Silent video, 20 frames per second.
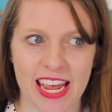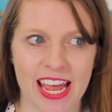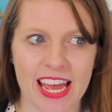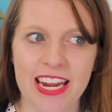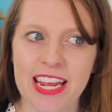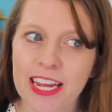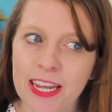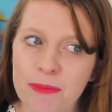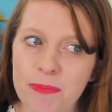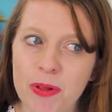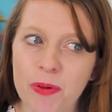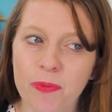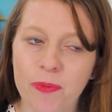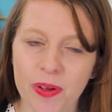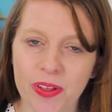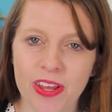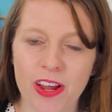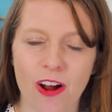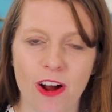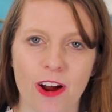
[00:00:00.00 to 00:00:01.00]
And it can be
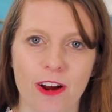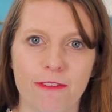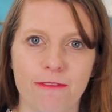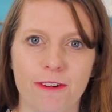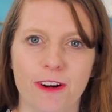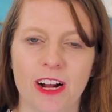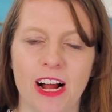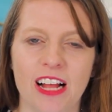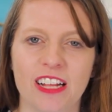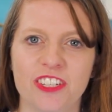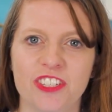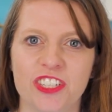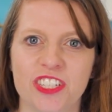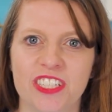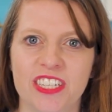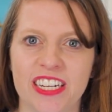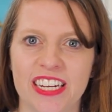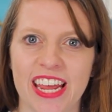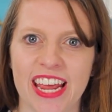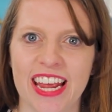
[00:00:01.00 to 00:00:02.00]
really hard for
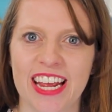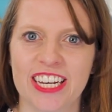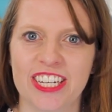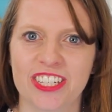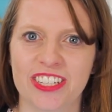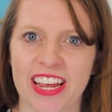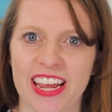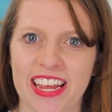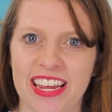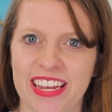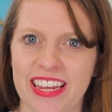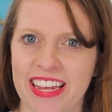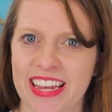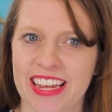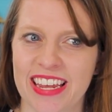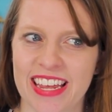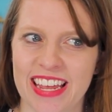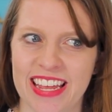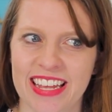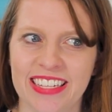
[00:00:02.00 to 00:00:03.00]
colleges to gauge, like,
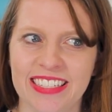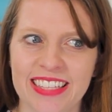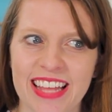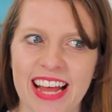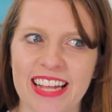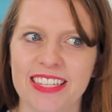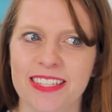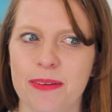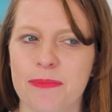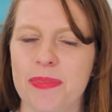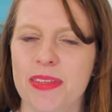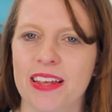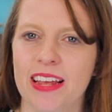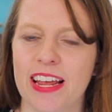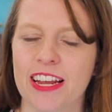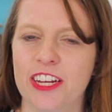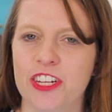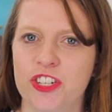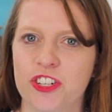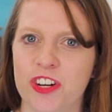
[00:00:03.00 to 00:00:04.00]
is that something
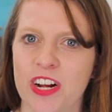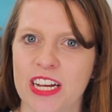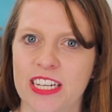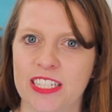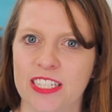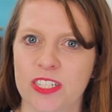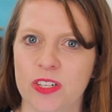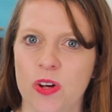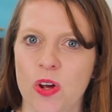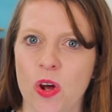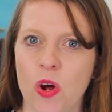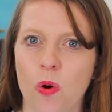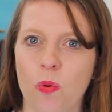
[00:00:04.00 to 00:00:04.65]
I can trust?